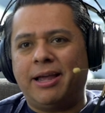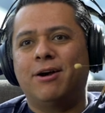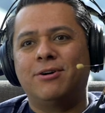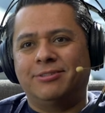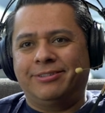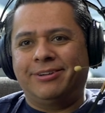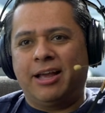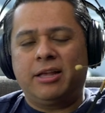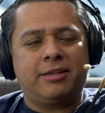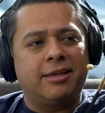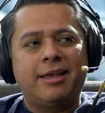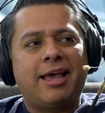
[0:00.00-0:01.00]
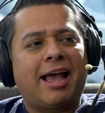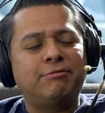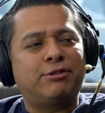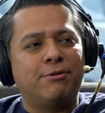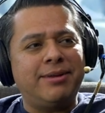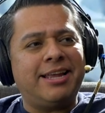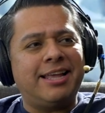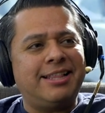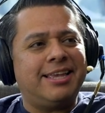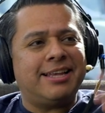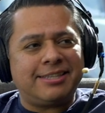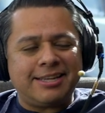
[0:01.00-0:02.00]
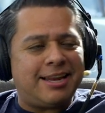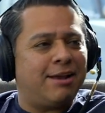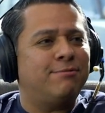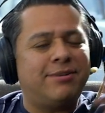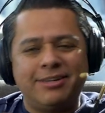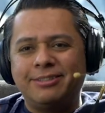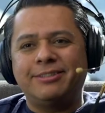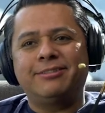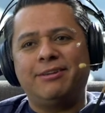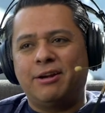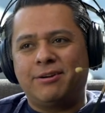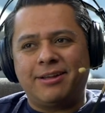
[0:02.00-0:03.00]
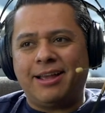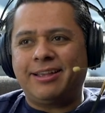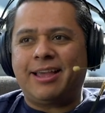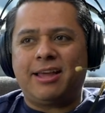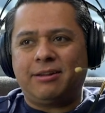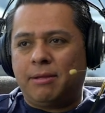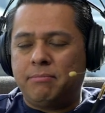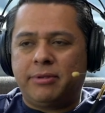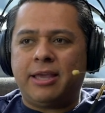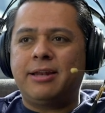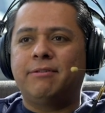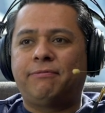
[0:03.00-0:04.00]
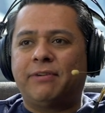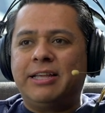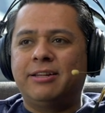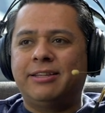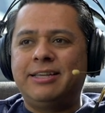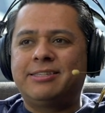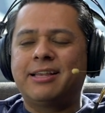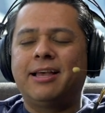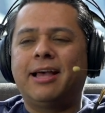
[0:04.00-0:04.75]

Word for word: my own. You know, I have so many ideas and I want to do. You know, I got. I'm getting a fleet of these.